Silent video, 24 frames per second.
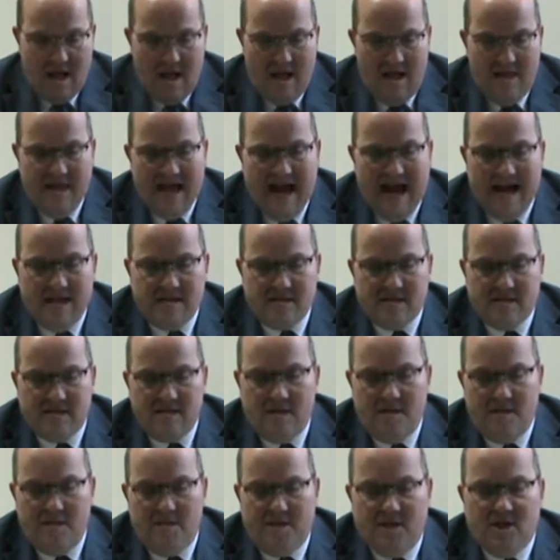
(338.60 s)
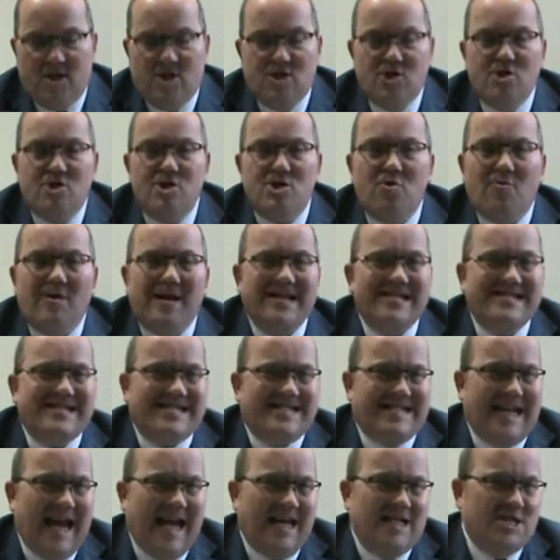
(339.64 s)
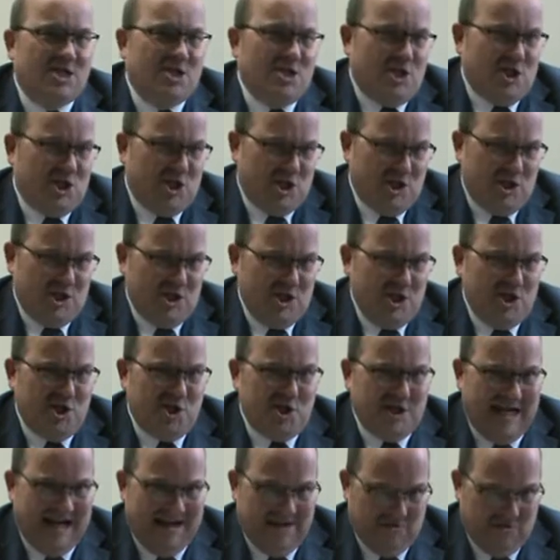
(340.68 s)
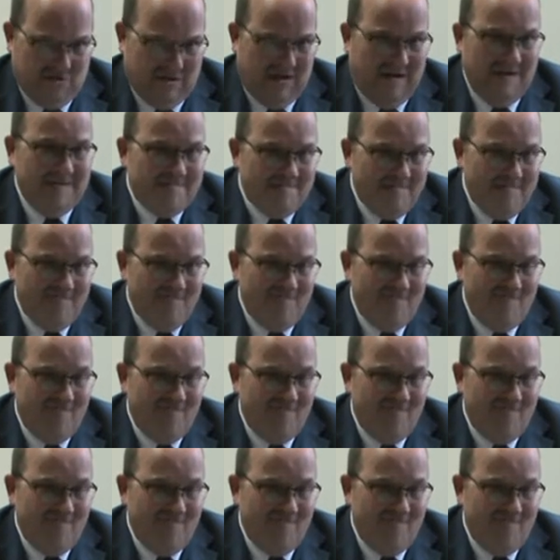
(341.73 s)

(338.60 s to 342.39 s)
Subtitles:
That the New York State Attorney General,